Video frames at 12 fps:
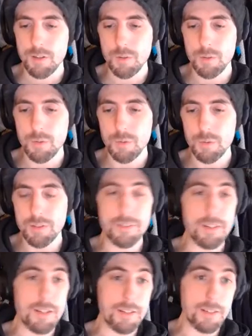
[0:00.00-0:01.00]
who is
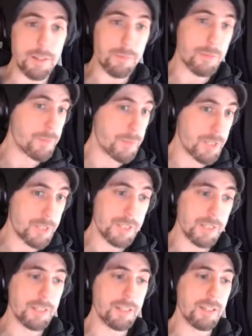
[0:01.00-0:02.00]
standing up to the
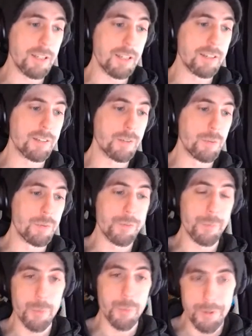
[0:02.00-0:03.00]
machine and who is
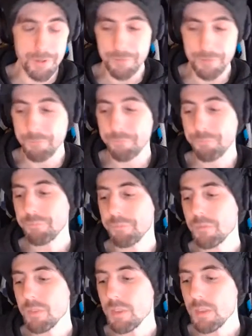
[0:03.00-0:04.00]
supporting
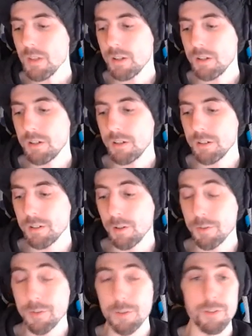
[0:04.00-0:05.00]

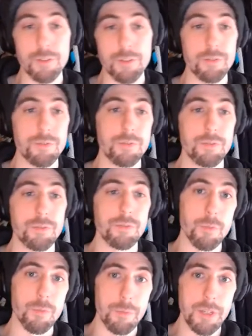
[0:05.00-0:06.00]
alternative
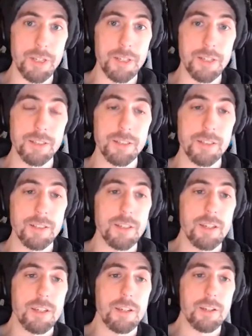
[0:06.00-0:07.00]
form of media
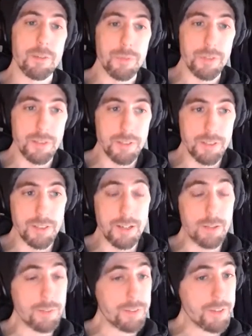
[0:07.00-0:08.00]
completely
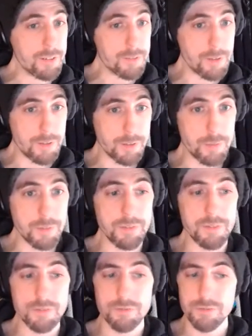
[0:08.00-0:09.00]
outside of Hollywood,
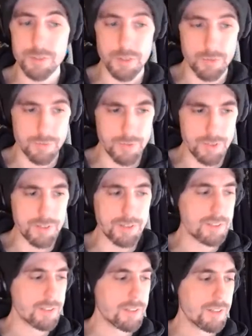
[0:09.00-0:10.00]
self-funded,
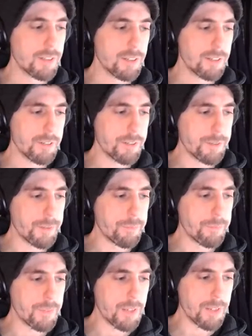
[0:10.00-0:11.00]

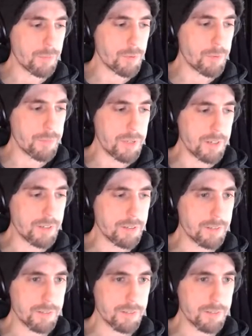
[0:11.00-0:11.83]
and will make